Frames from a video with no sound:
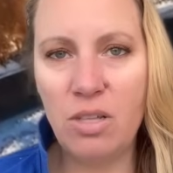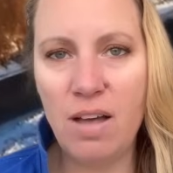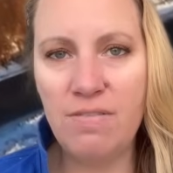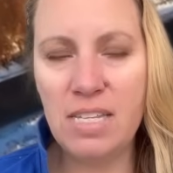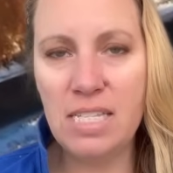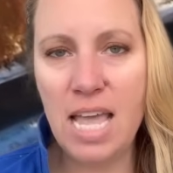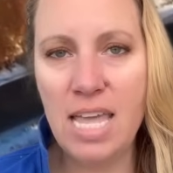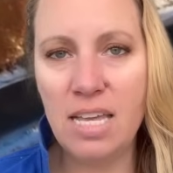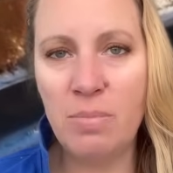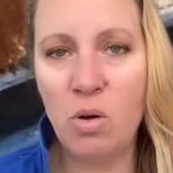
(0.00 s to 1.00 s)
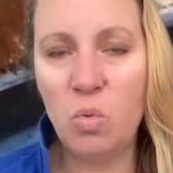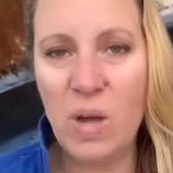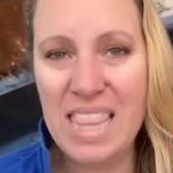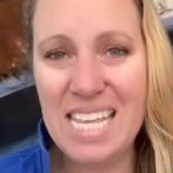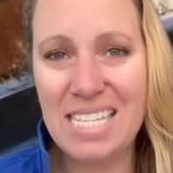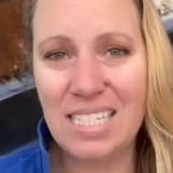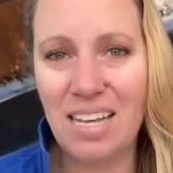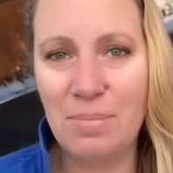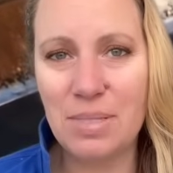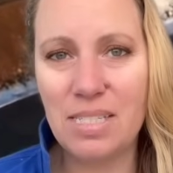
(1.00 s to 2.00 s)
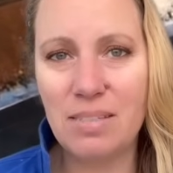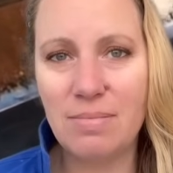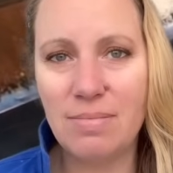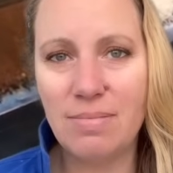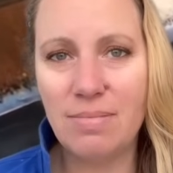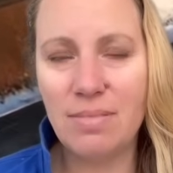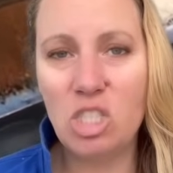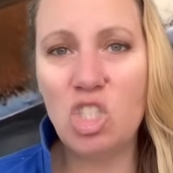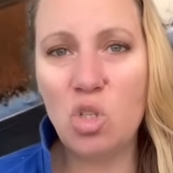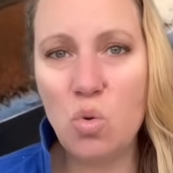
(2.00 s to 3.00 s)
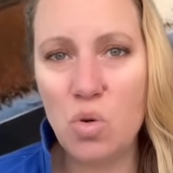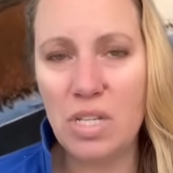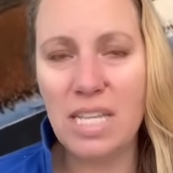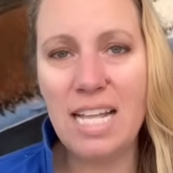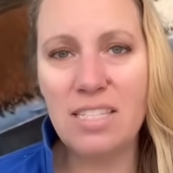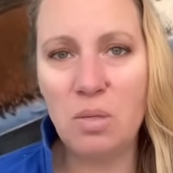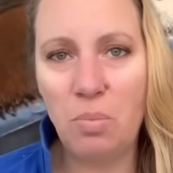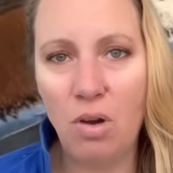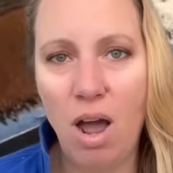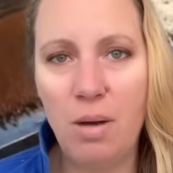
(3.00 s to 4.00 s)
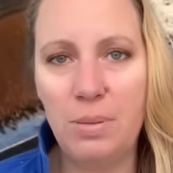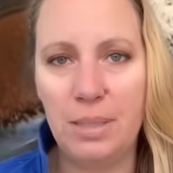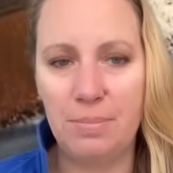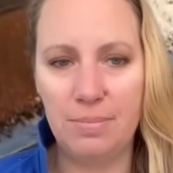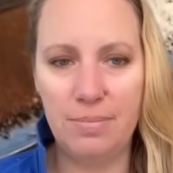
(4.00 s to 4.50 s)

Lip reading: Office saying about when this comes? Soon, that's the problem.